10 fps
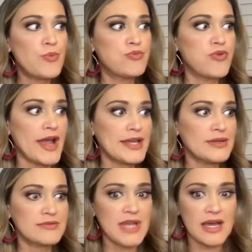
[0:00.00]
write
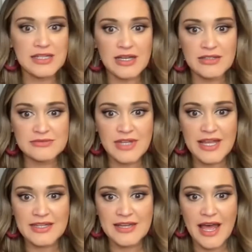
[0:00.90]
young adult,
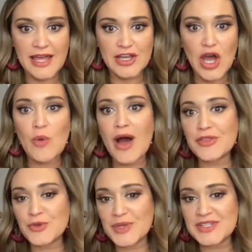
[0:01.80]
and I
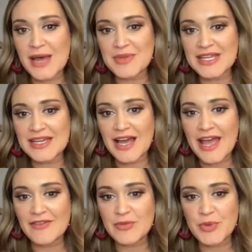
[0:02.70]
co-author with Dominique. I
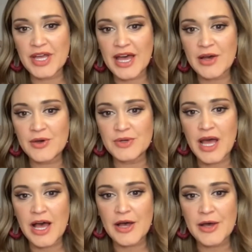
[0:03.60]
have a book out
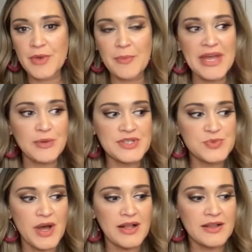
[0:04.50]
on my own as
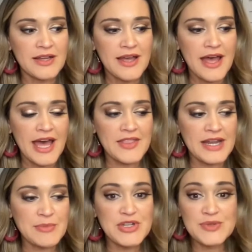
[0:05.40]
well, and then
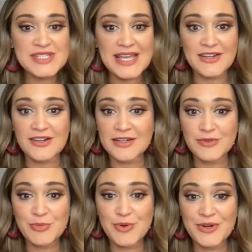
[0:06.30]
I'm a news anchor and
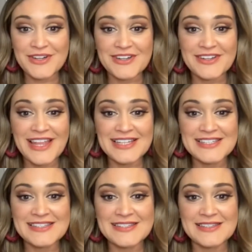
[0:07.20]
reporter.
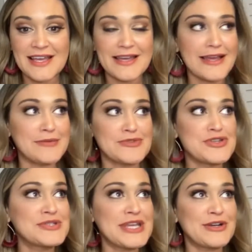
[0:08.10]
That's a
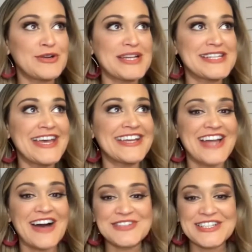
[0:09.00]
news anchor by day,
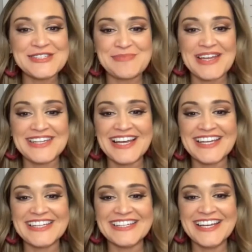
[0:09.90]
novelist by
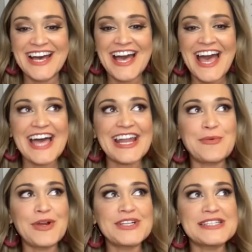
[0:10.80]
night. And I
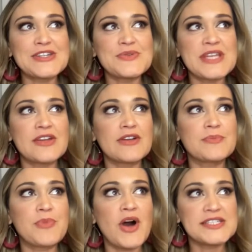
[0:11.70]
worked as a news anchor
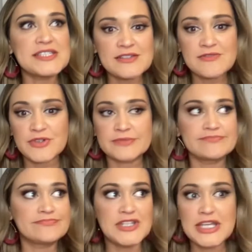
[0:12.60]
in Boston for
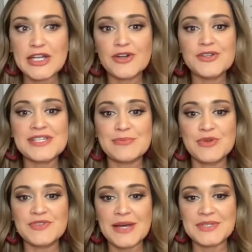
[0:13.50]
years and
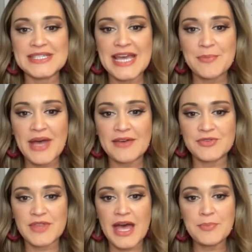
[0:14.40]
moved down to Tampa
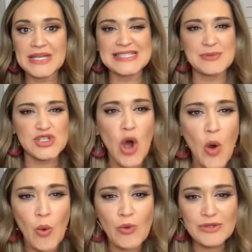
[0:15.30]
after that because I was
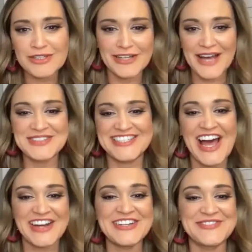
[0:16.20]
cold. I was
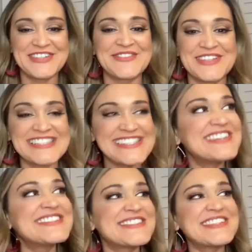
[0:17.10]
tired of covering
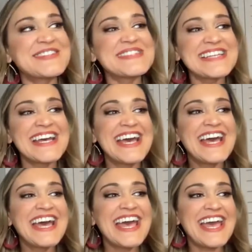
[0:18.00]
snowstorms.
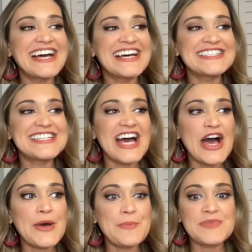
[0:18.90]
And
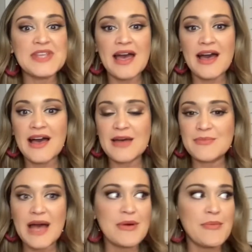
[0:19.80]
yeah,
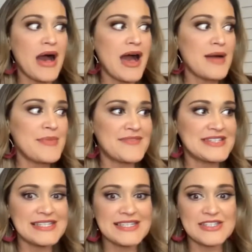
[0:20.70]
I'm a mom. I have a
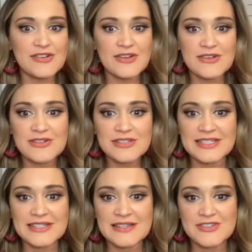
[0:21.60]
6-year-old,
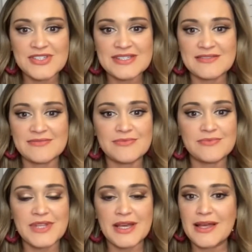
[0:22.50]
and just
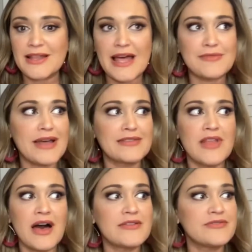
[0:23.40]
I
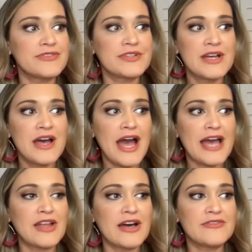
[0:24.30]

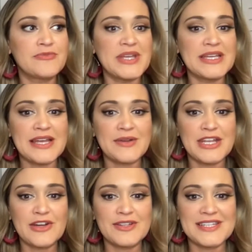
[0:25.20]
love being down
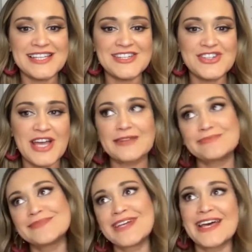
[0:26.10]
here in the sunshine.
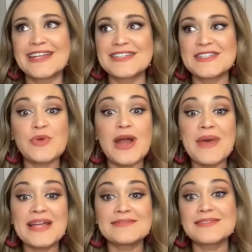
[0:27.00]
And this is where I
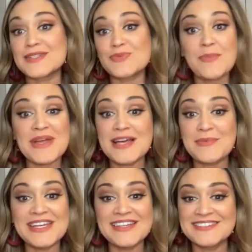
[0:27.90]
met
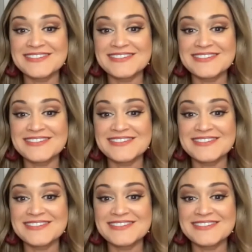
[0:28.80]
Dominique.